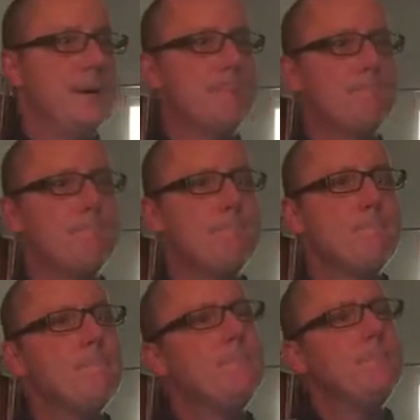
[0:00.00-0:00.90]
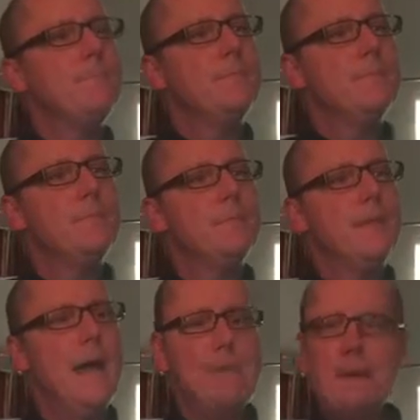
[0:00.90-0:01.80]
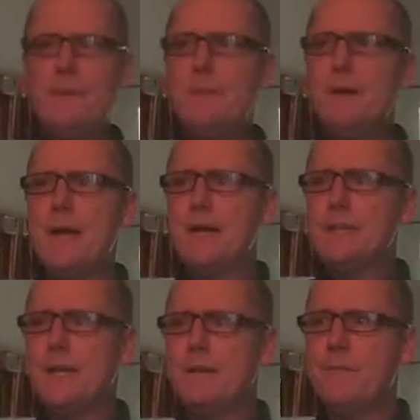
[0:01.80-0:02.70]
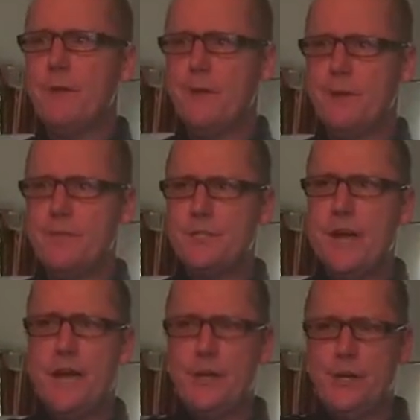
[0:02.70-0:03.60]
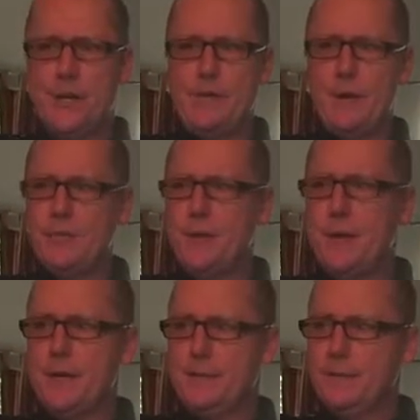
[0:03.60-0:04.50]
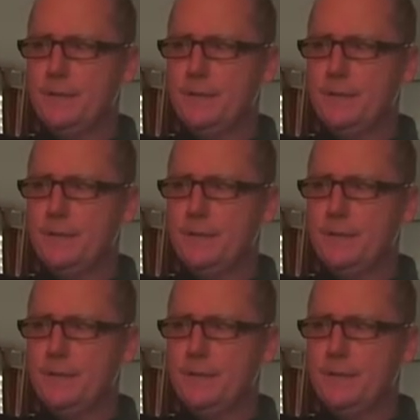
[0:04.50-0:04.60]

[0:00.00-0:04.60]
How many of you guys have heard of stack cooking? Raise your hand.